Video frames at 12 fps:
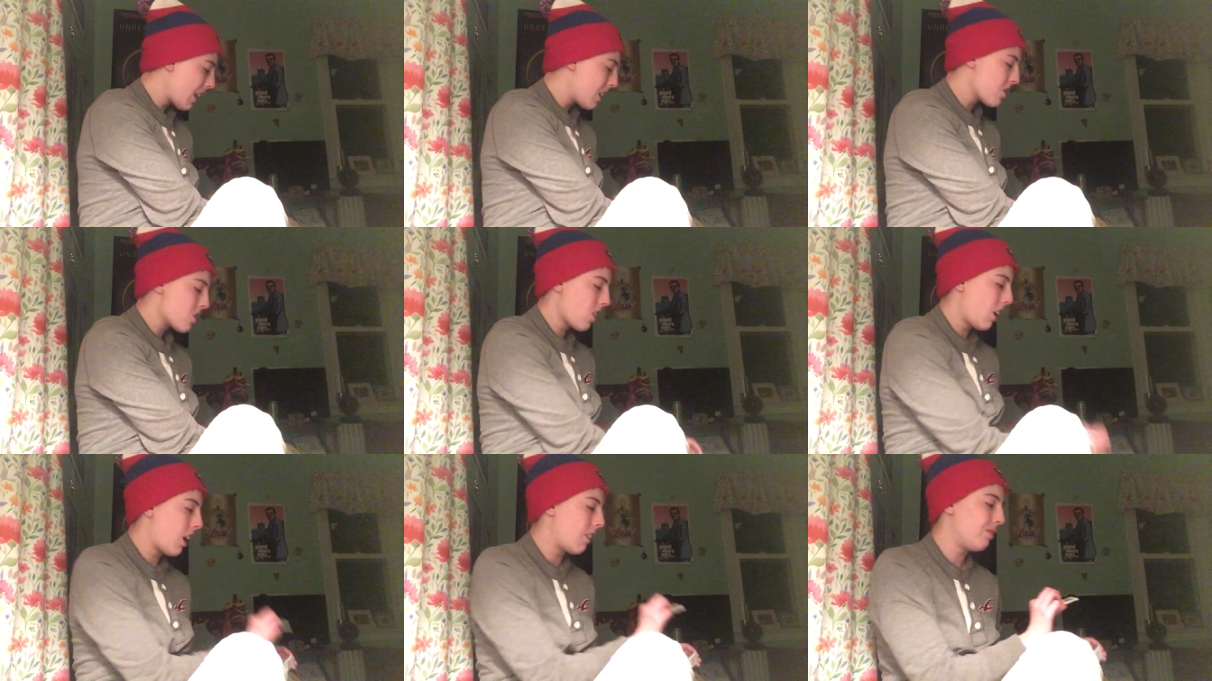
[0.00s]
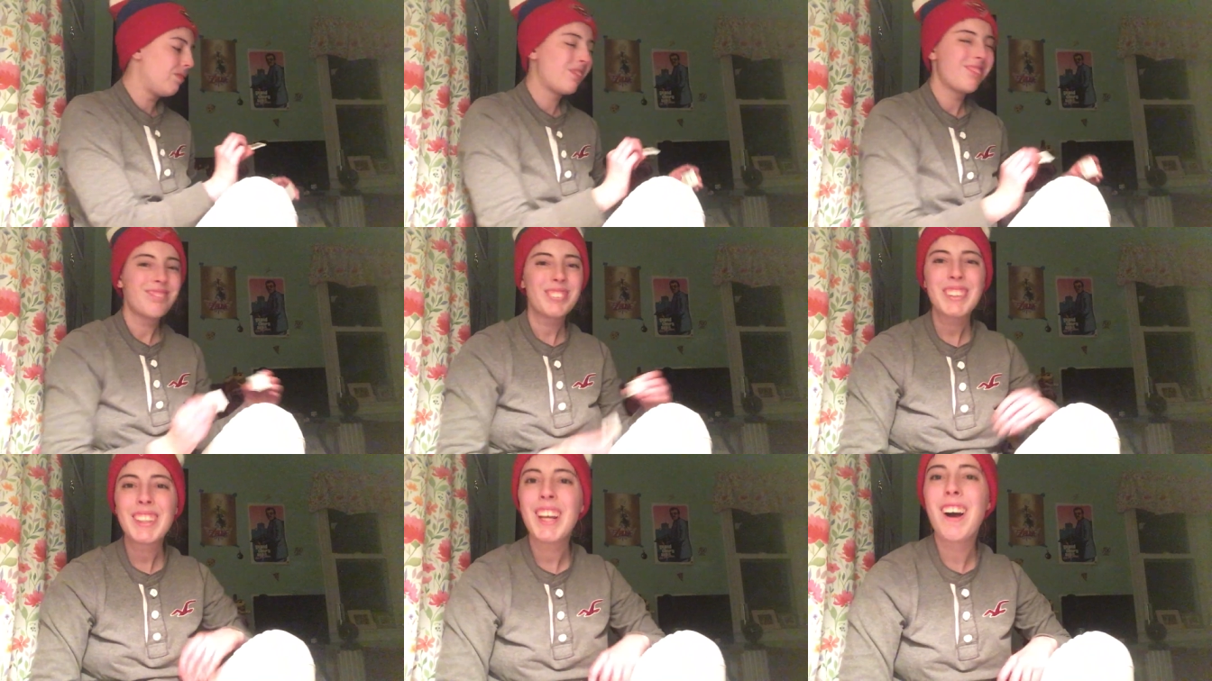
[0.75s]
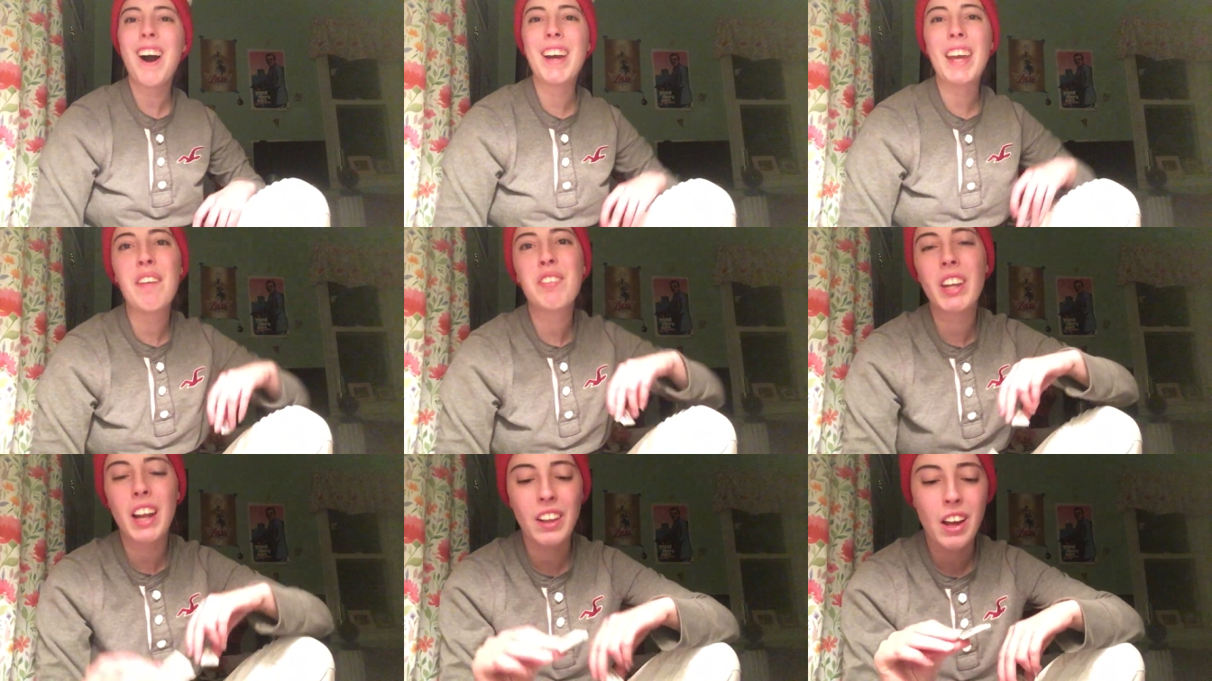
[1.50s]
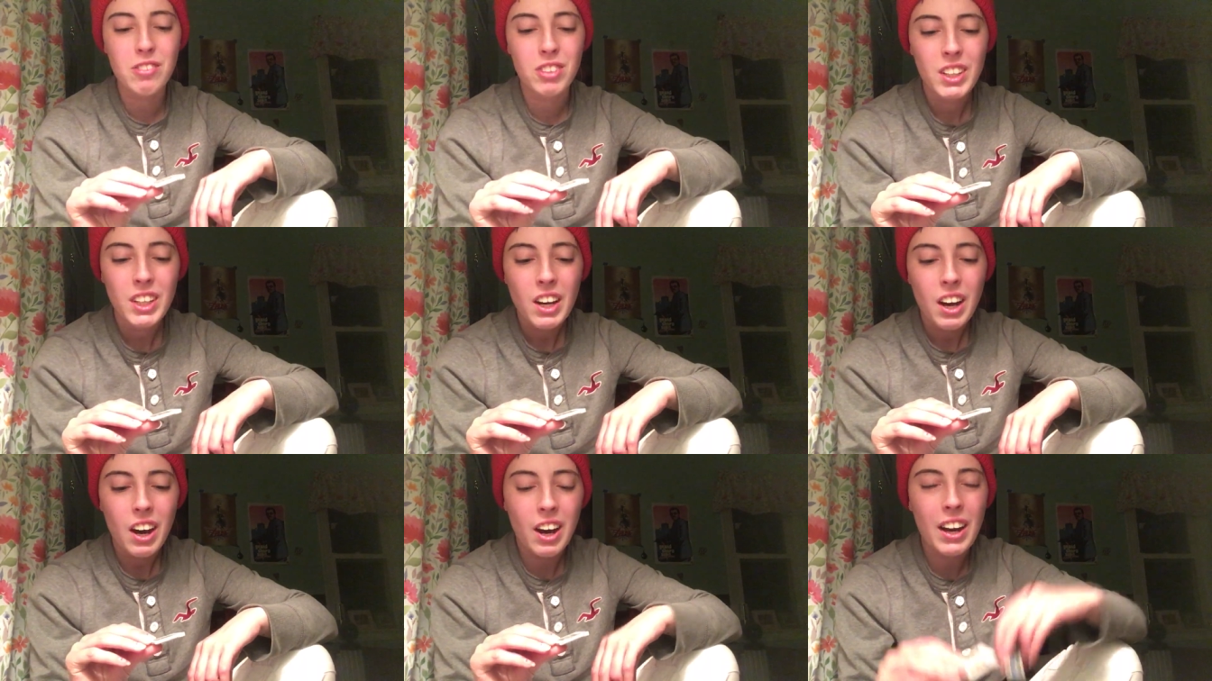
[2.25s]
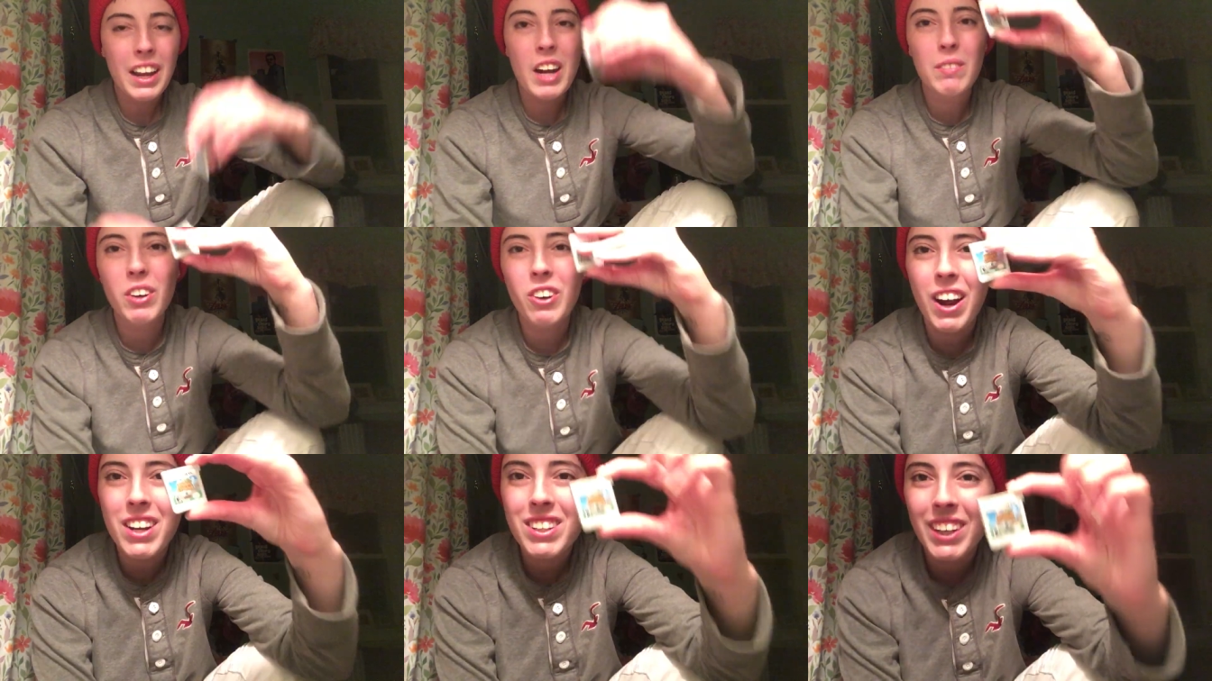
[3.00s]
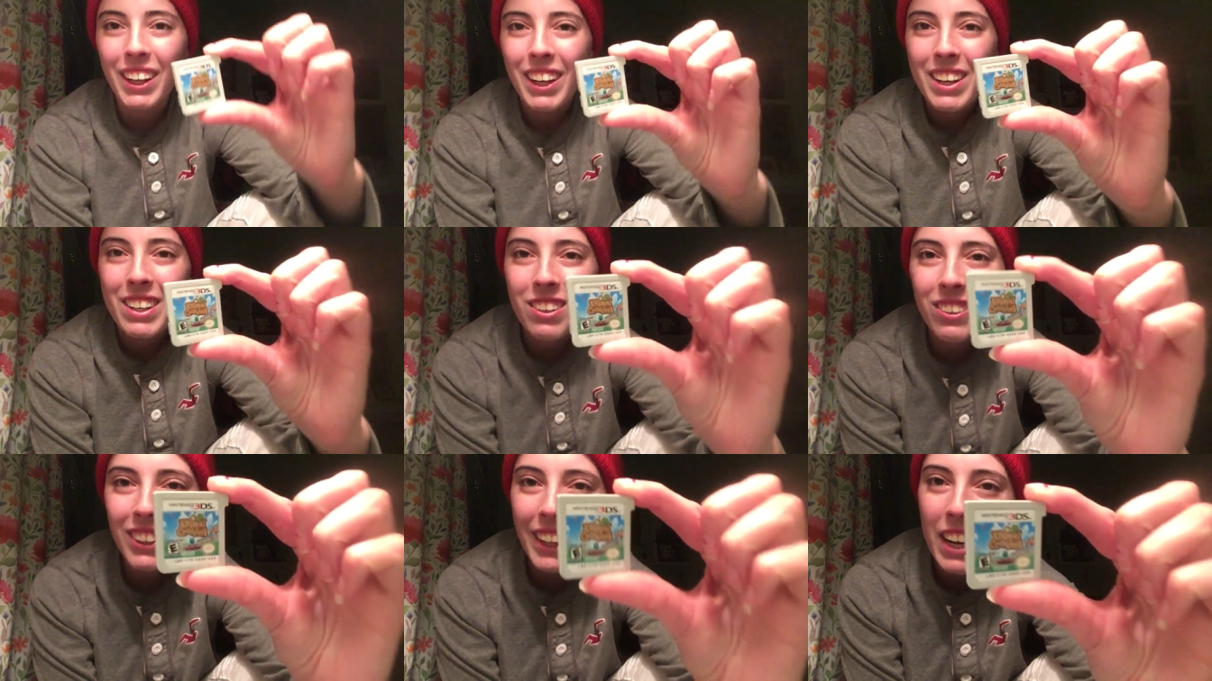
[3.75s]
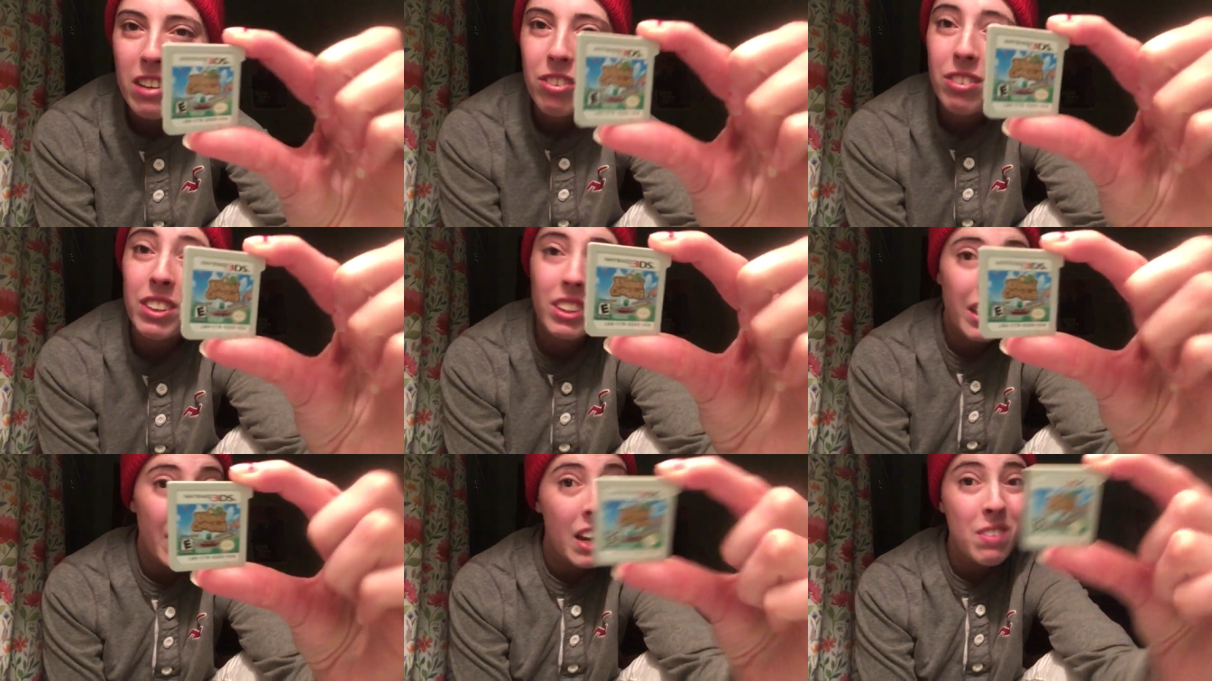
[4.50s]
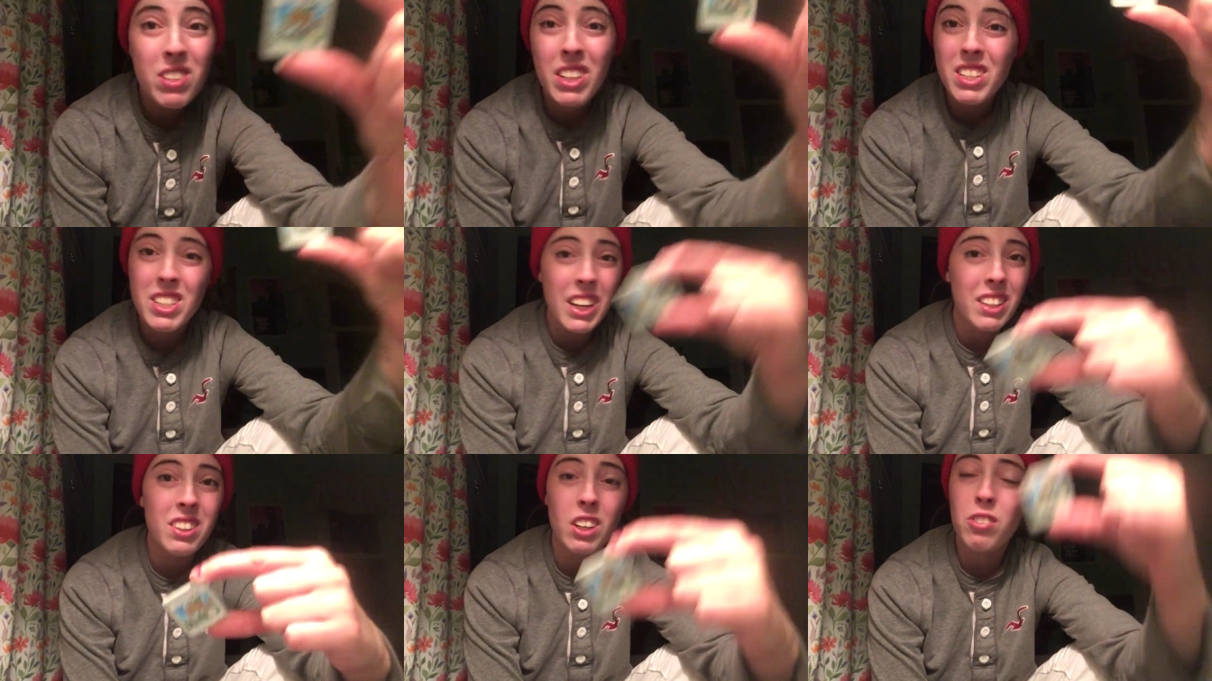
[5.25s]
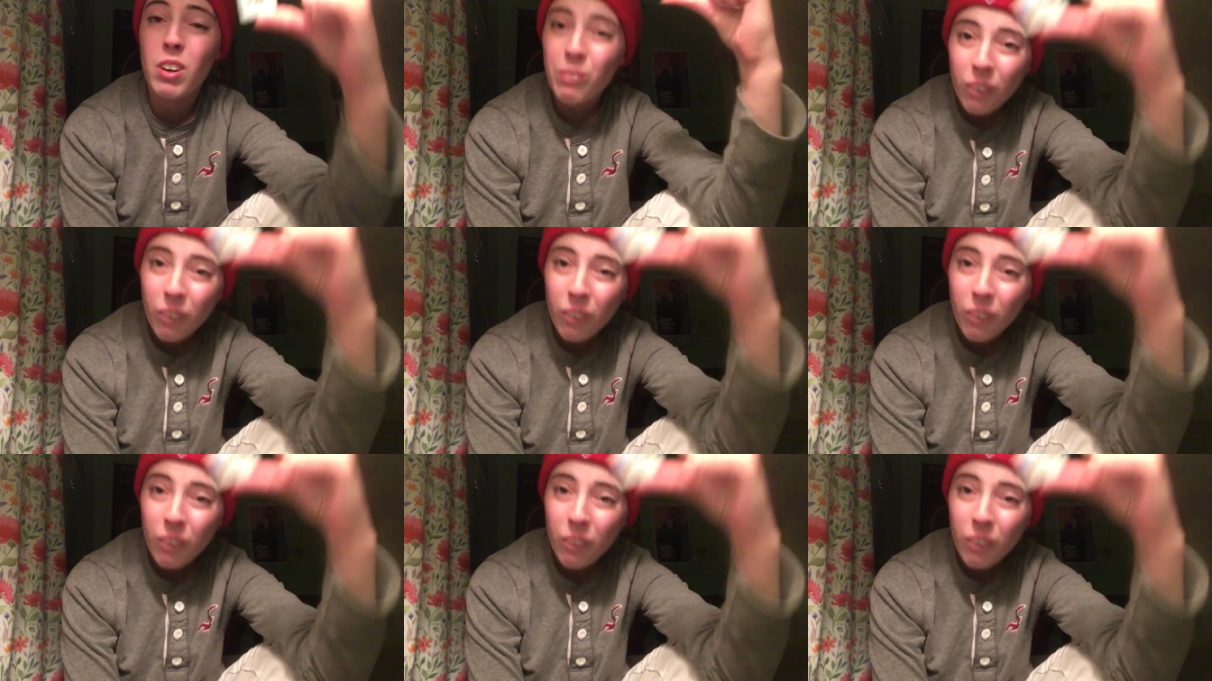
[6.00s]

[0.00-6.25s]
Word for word: got is um, a lot of games that I love. Uh, Animal Crossing, New Leaf, games addicting for